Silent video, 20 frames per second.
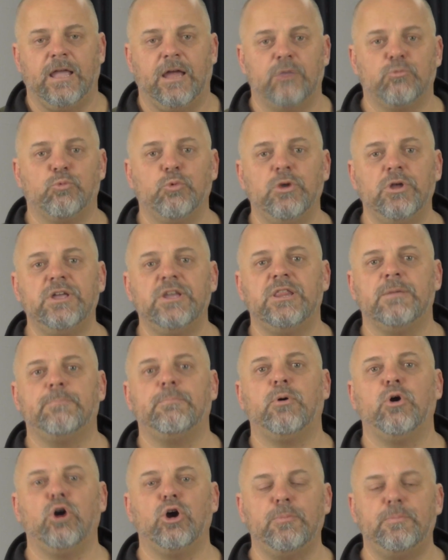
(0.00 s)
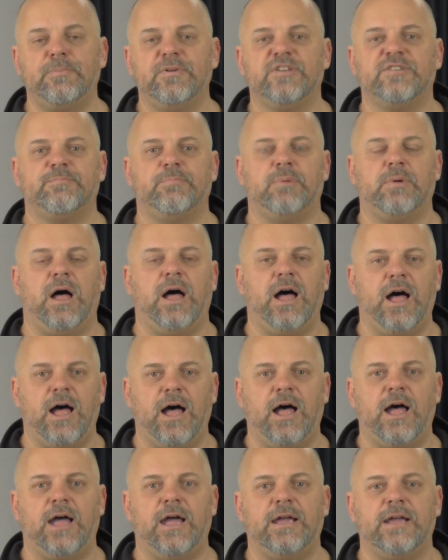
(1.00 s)
And really the purpose
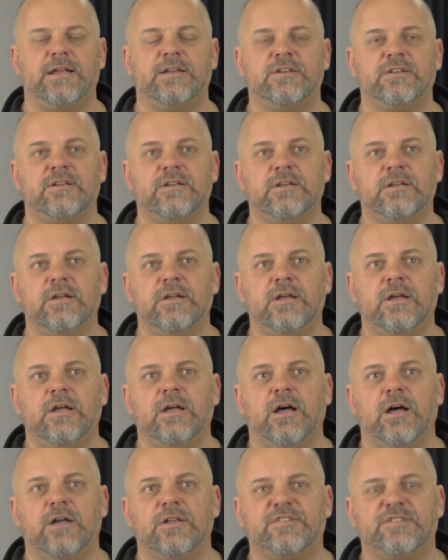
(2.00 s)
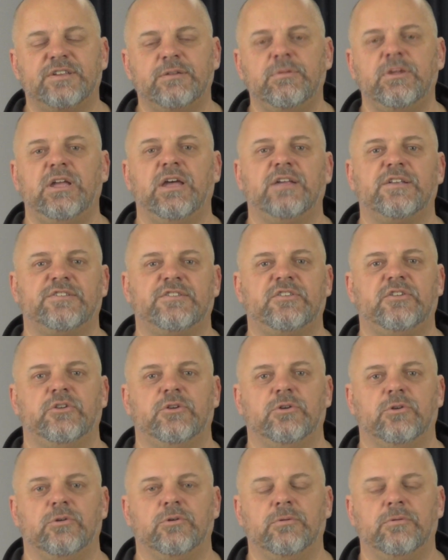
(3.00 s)
behind SIMI
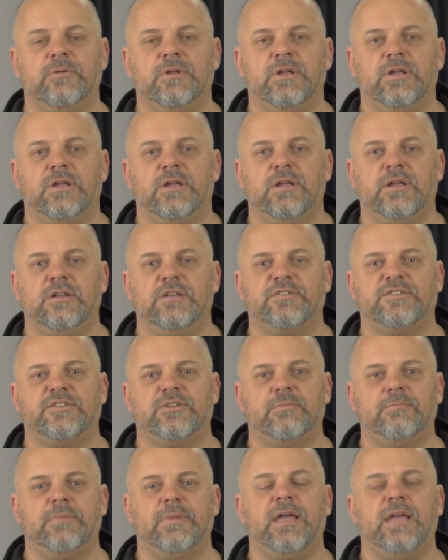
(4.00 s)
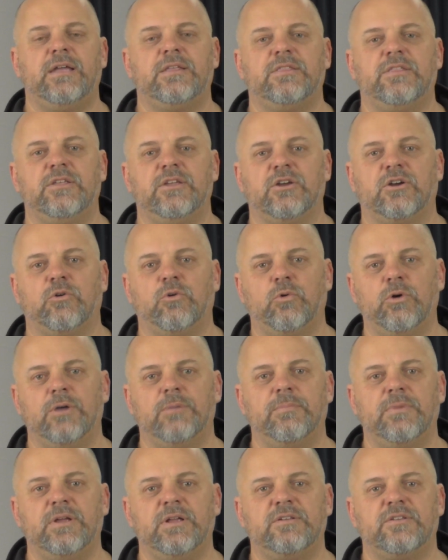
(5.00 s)
S2 is to make the
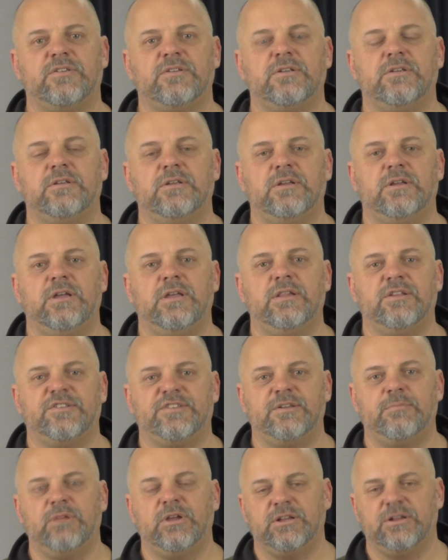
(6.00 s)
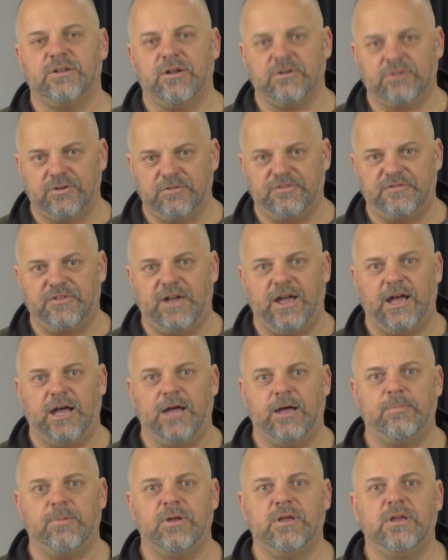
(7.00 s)
equipment in the semiconductor
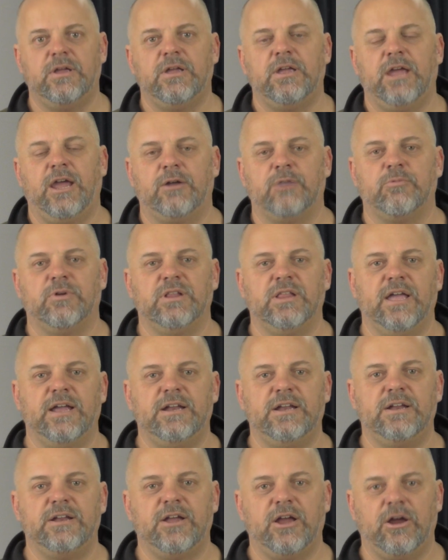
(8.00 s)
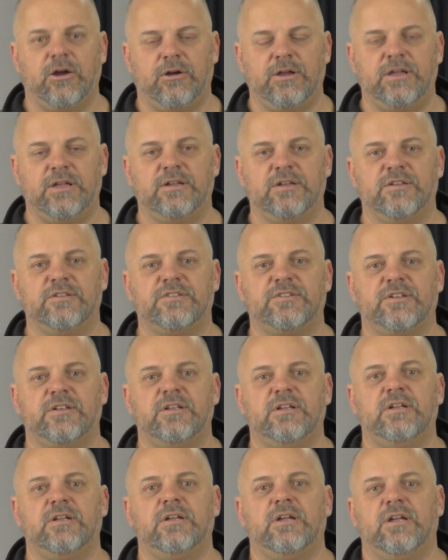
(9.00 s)
fab and related areas
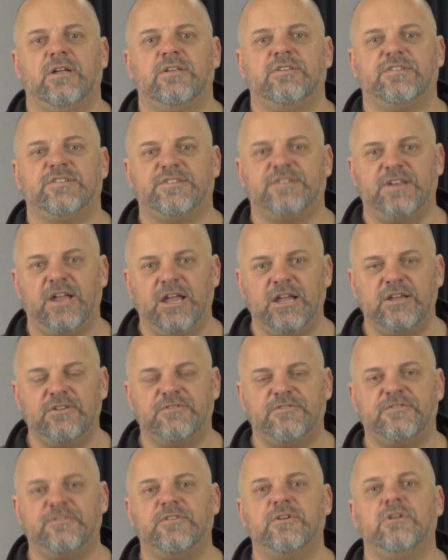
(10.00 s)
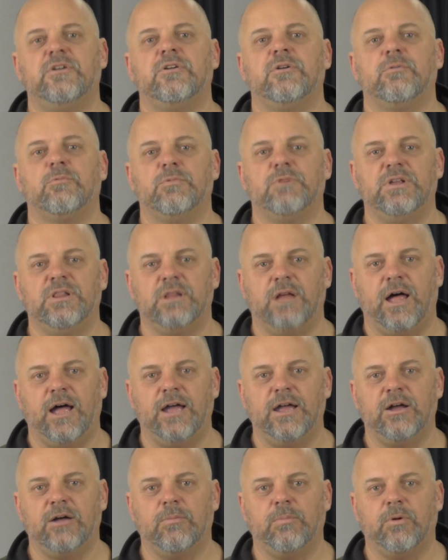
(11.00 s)
safe,
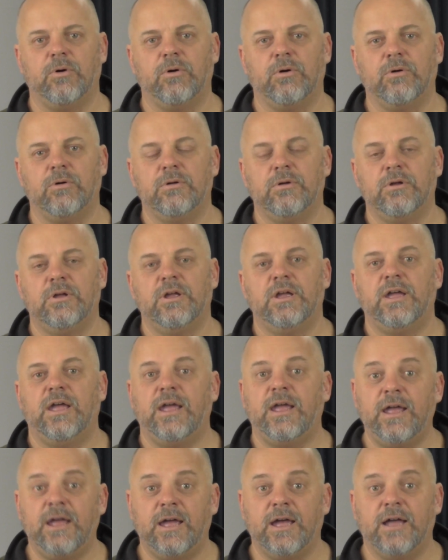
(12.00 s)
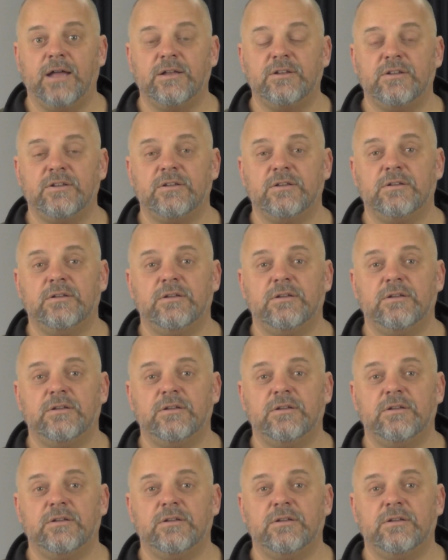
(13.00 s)
reliable, and